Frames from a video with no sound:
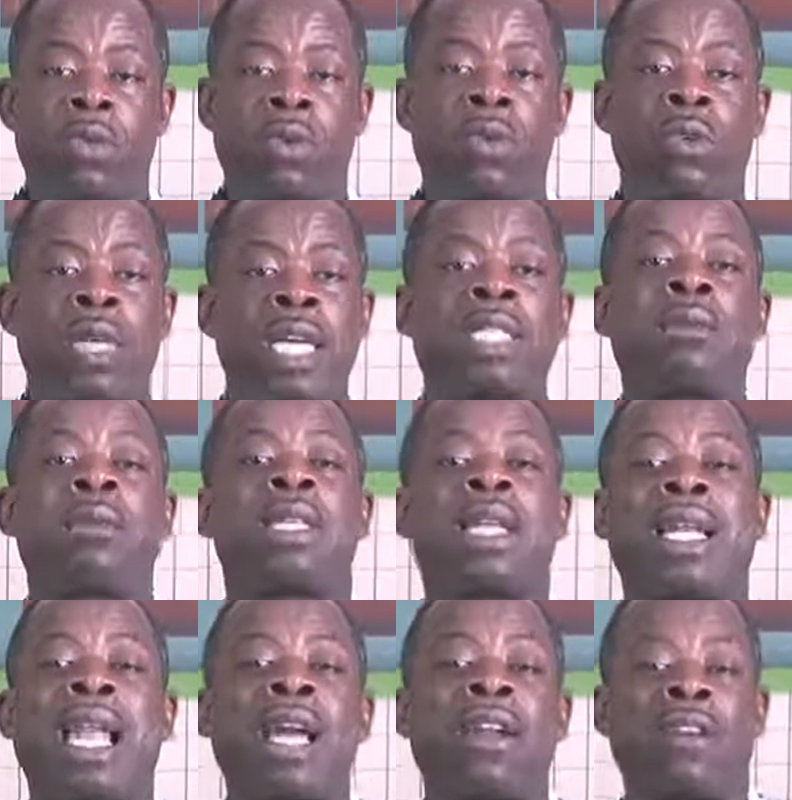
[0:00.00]
You exhibit
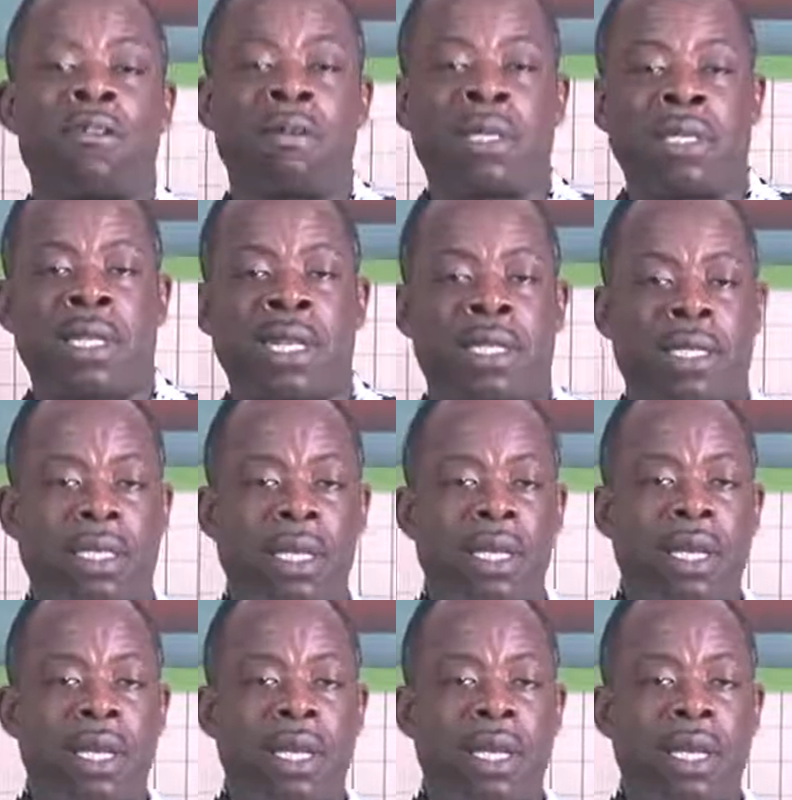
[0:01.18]
a line of business.